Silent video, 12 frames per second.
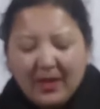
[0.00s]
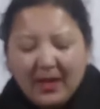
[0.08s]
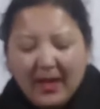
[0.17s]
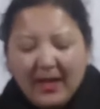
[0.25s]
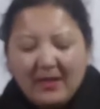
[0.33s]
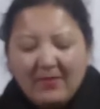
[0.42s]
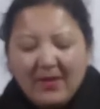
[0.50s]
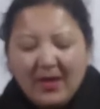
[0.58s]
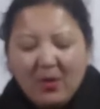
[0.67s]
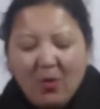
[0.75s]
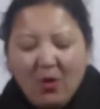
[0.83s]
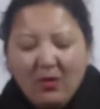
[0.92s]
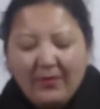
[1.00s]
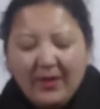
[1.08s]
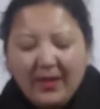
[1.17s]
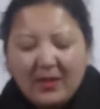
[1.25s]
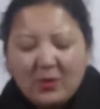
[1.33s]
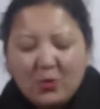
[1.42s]
Anyway, all we
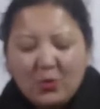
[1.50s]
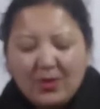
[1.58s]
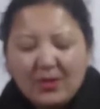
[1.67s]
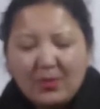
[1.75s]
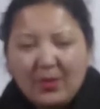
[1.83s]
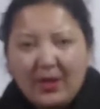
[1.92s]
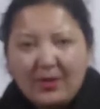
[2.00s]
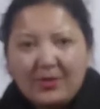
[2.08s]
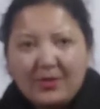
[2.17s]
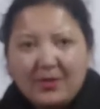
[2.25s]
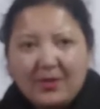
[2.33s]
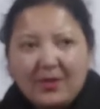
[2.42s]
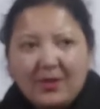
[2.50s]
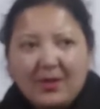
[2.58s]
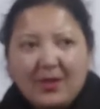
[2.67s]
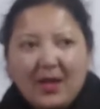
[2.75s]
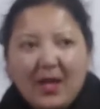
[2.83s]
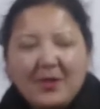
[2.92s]
can do is wait.
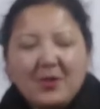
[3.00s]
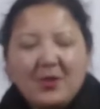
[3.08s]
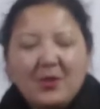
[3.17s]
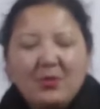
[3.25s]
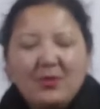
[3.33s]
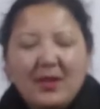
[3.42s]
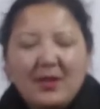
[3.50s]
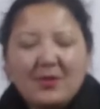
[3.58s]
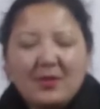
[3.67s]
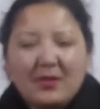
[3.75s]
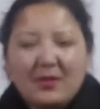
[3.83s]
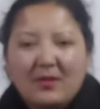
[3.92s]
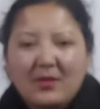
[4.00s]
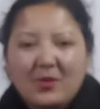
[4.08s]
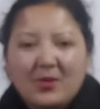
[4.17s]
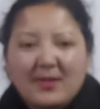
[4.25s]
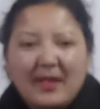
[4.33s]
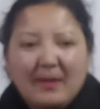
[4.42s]
And she knew that
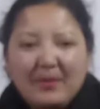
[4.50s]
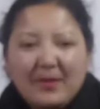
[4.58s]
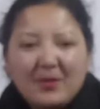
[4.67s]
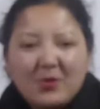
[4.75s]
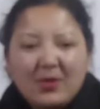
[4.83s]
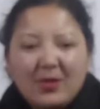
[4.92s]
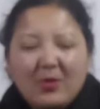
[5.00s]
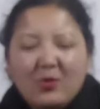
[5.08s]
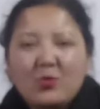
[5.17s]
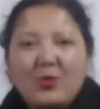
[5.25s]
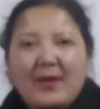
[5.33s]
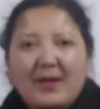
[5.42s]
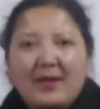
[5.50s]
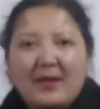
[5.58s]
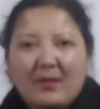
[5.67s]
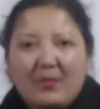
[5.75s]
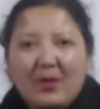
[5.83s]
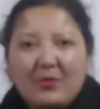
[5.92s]
she's helpless. She cannot do
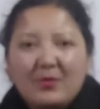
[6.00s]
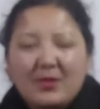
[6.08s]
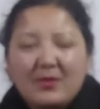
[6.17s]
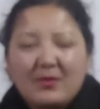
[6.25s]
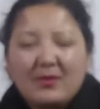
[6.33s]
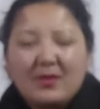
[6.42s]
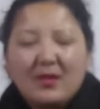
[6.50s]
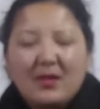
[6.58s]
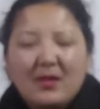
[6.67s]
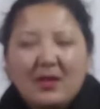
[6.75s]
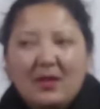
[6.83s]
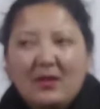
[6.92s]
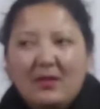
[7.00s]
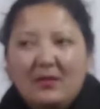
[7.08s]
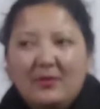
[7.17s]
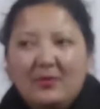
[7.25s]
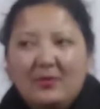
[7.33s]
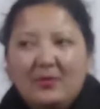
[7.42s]
anything about it,
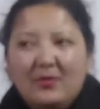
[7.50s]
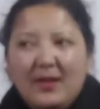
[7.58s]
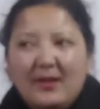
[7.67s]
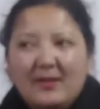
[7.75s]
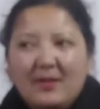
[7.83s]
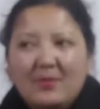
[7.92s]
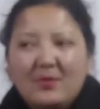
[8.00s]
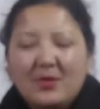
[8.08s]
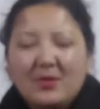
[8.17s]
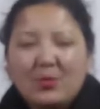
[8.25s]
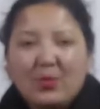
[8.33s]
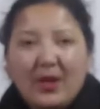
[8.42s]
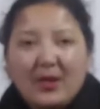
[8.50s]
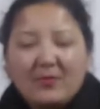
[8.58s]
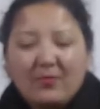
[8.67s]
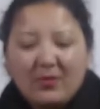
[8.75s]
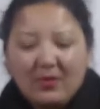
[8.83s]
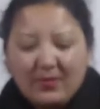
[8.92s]
except just wait
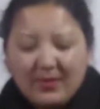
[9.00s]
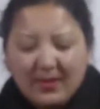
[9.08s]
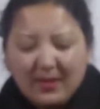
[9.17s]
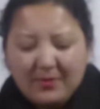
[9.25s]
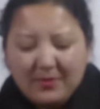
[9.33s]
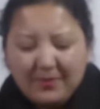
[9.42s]
for the result.